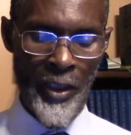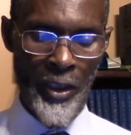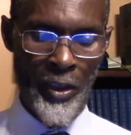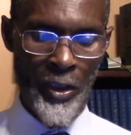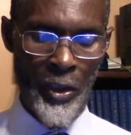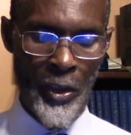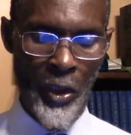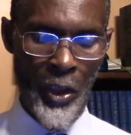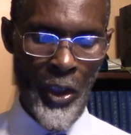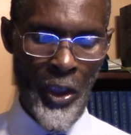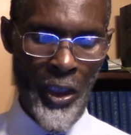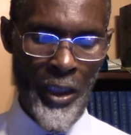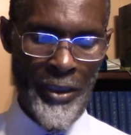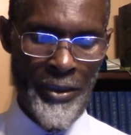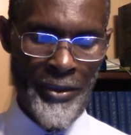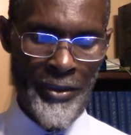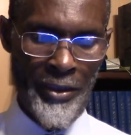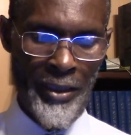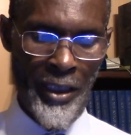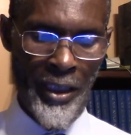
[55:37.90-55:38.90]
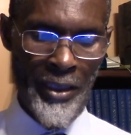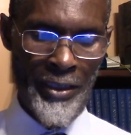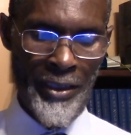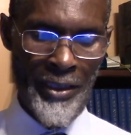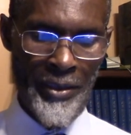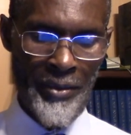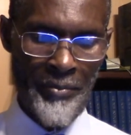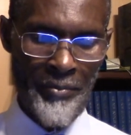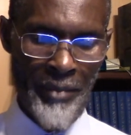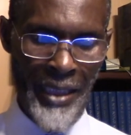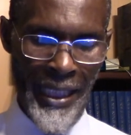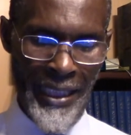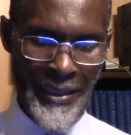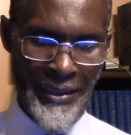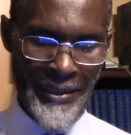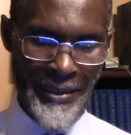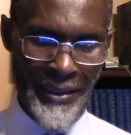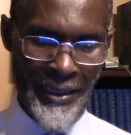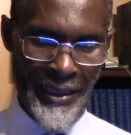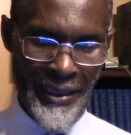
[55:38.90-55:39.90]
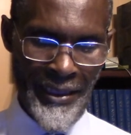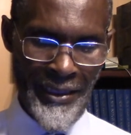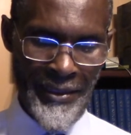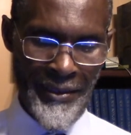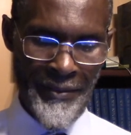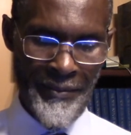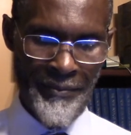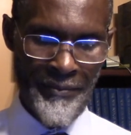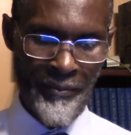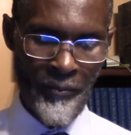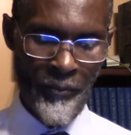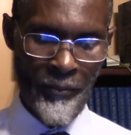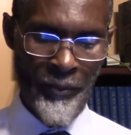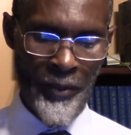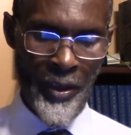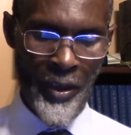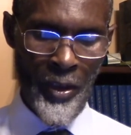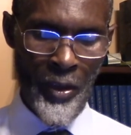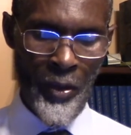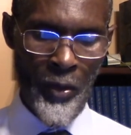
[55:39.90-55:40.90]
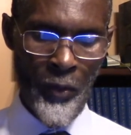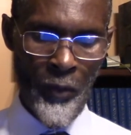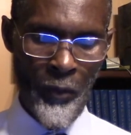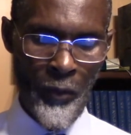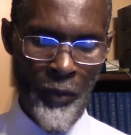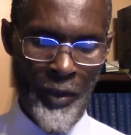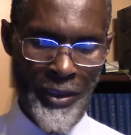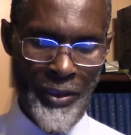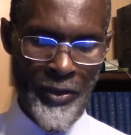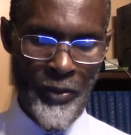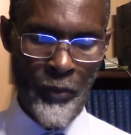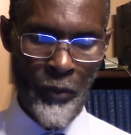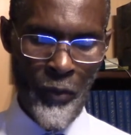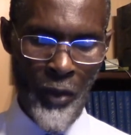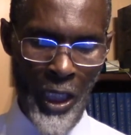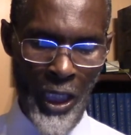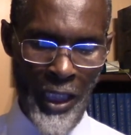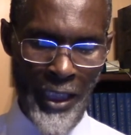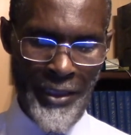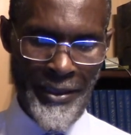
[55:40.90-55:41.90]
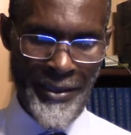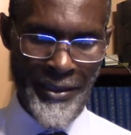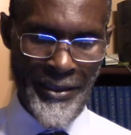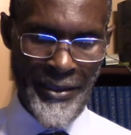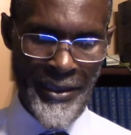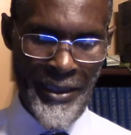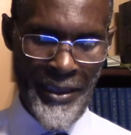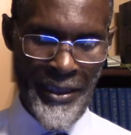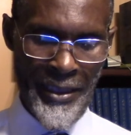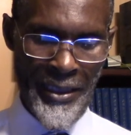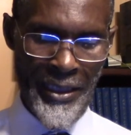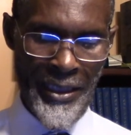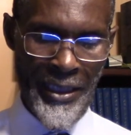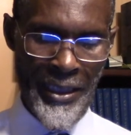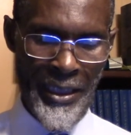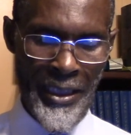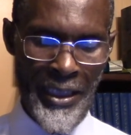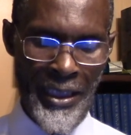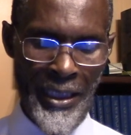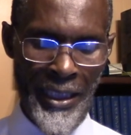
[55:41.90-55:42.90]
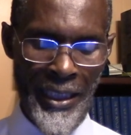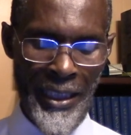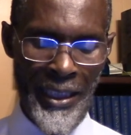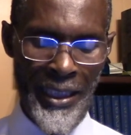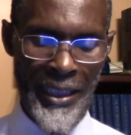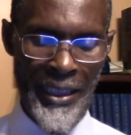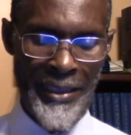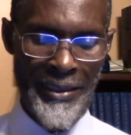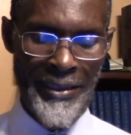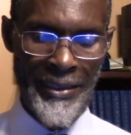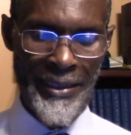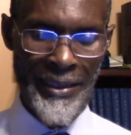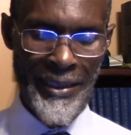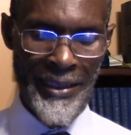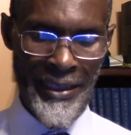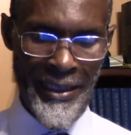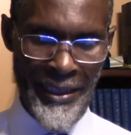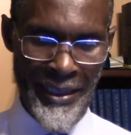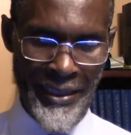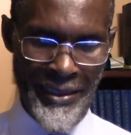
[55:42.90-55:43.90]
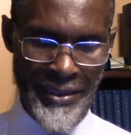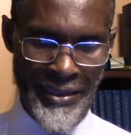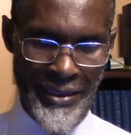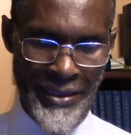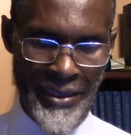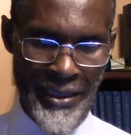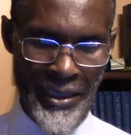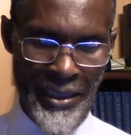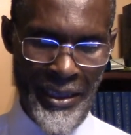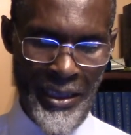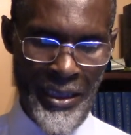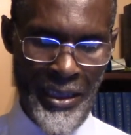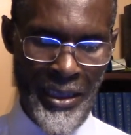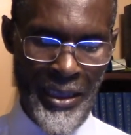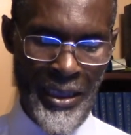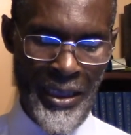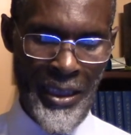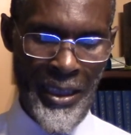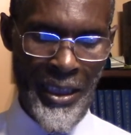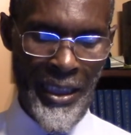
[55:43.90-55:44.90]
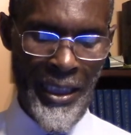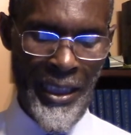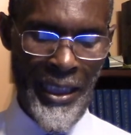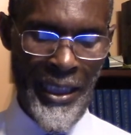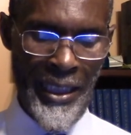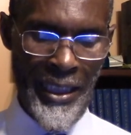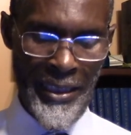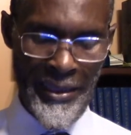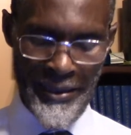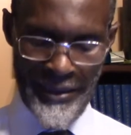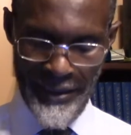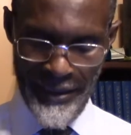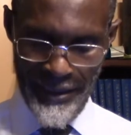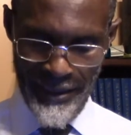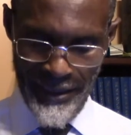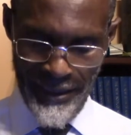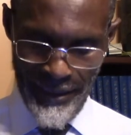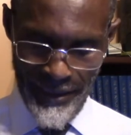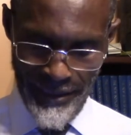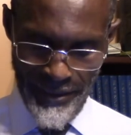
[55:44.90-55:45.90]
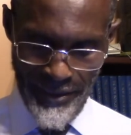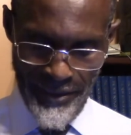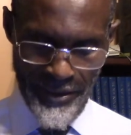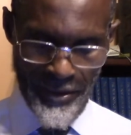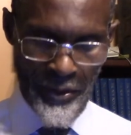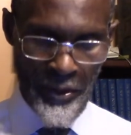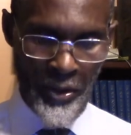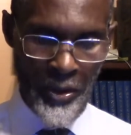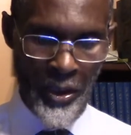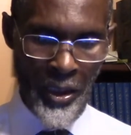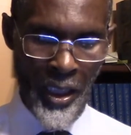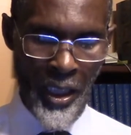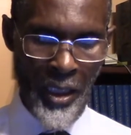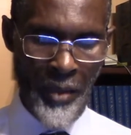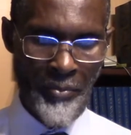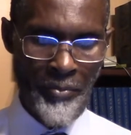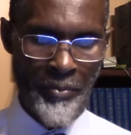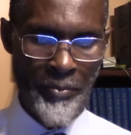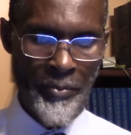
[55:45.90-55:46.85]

Lord God Almighty, which was and is and is to come.